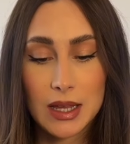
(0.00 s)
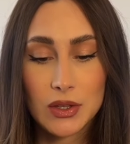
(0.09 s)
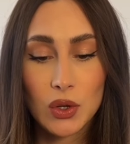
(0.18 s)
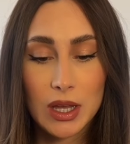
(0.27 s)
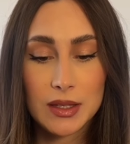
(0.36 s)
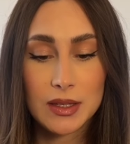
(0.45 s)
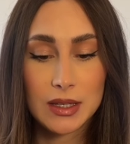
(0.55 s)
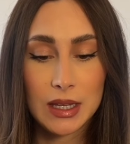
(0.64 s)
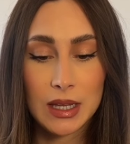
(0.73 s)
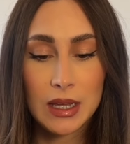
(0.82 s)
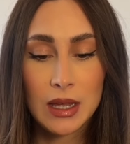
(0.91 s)
As you can
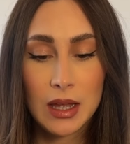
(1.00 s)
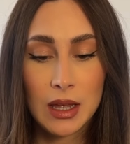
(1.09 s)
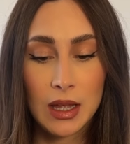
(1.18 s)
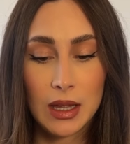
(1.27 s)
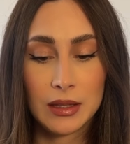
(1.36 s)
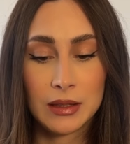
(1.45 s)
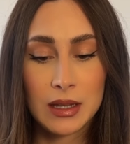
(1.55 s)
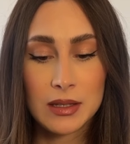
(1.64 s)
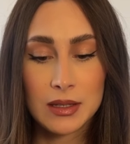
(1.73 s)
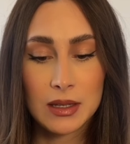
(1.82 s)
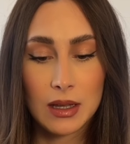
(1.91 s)
see, in
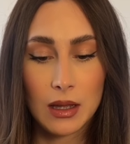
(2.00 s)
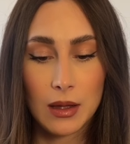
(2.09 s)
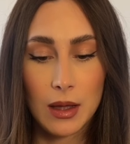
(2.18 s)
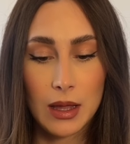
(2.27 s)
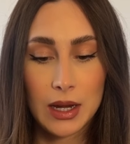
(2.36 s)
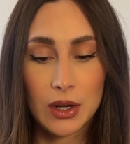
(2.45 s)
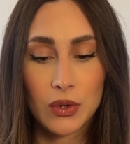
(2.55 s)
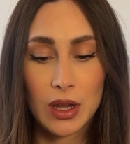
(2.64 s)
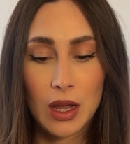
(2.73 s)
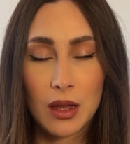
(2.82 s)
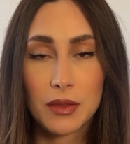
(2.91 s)
this
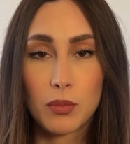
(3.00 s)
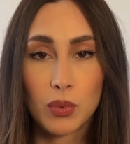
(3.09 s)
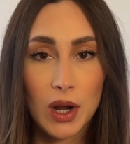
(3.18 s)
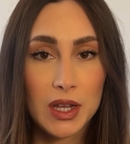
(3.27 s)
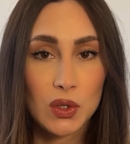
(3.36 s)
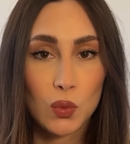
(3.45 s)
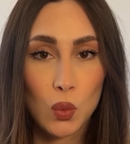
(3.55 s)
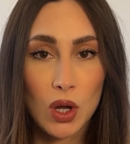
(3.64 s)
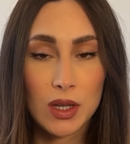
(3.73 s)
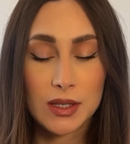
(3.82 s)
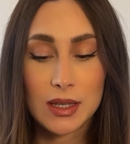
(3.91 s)
area, the price
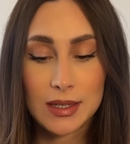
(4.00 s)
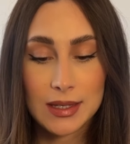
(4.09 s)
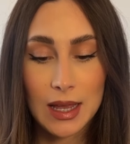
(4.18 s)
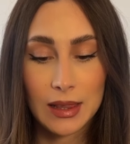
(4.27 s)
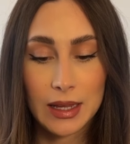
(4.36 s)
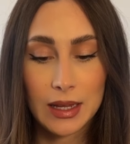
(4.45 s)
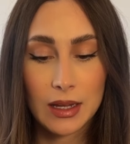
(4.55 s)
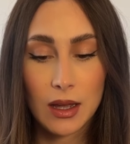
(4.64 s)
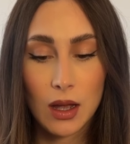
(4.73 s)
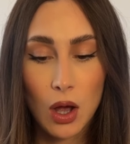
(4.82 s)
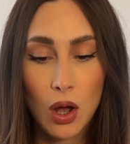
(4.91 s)
was selling
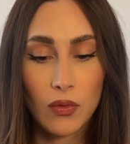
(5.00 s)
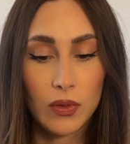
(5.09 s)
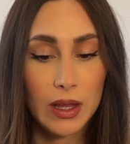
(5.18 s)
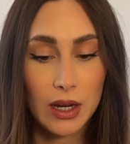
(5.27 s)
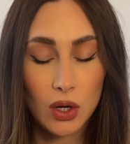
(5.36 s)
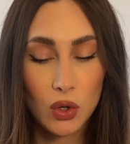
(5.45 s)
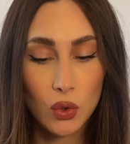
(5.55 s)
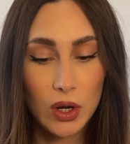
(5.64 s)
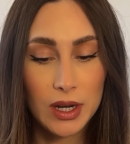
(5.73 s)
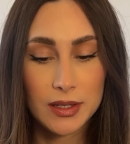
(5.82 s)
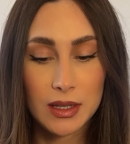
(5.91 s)
off like
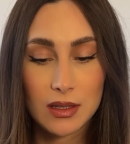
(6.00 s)
crazy.